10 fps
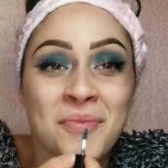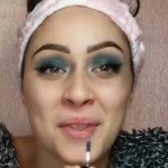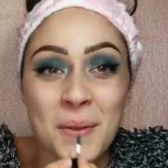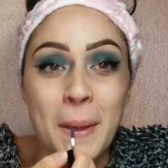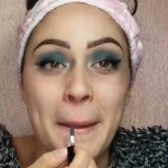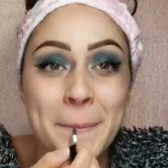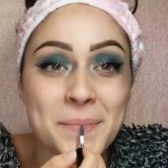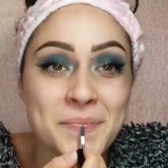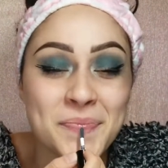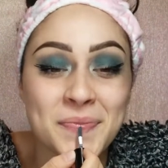Okay.
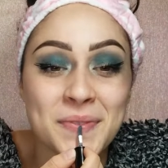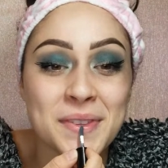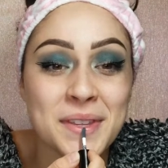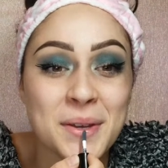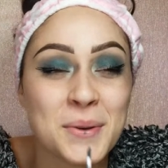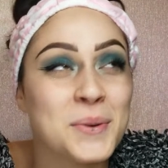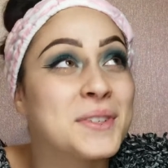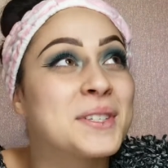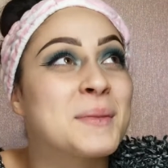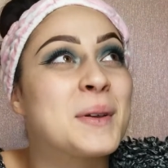Ooh,
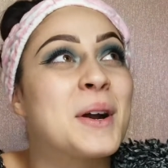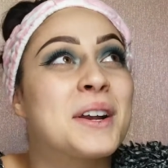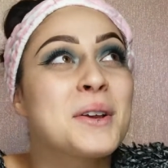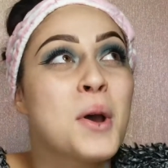it's gonna be hard.